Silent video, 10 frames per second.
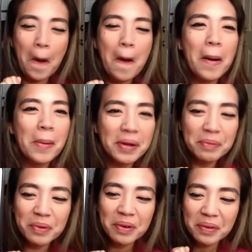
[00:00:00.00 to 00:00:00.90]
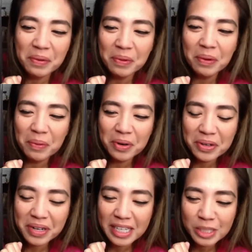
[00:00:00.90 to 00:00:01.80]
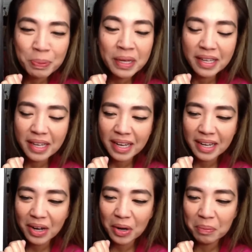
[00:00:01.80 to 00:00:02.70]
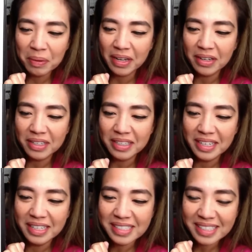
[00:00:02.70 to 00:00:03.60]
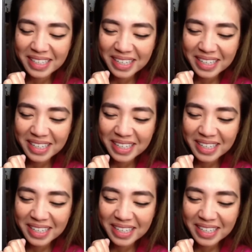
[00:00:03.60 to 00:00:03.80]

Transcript: Oh my, were you guys peeking? Oh my goodness.